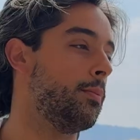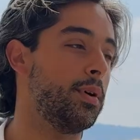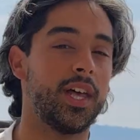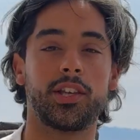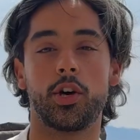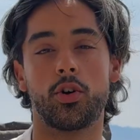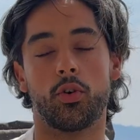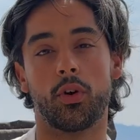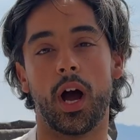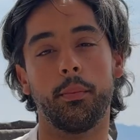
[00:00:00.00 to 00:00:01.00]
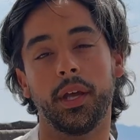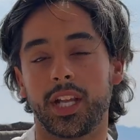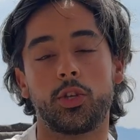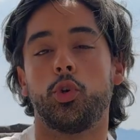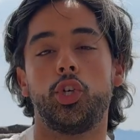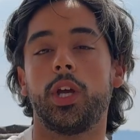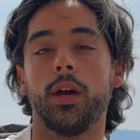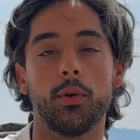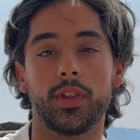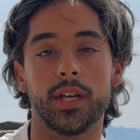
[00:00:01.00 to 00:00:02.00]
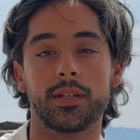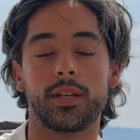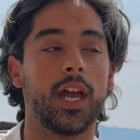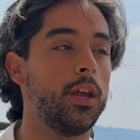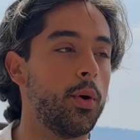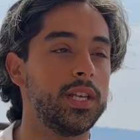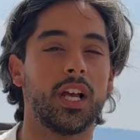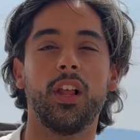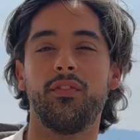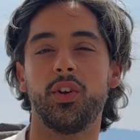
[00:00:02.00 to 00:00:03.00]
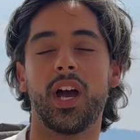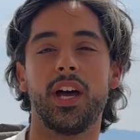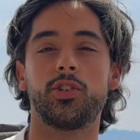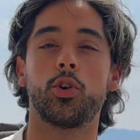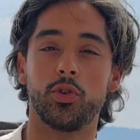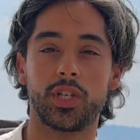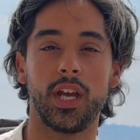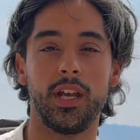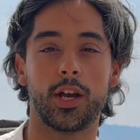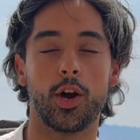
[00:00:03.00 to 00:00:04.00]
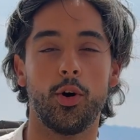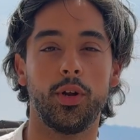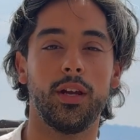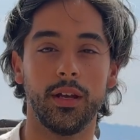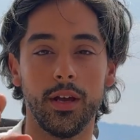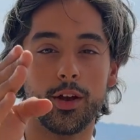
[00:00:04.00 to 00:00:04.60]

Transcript: But that's Uncle Rommy. That's what you get with this. Anyways, I love you guys. Crusadia coded.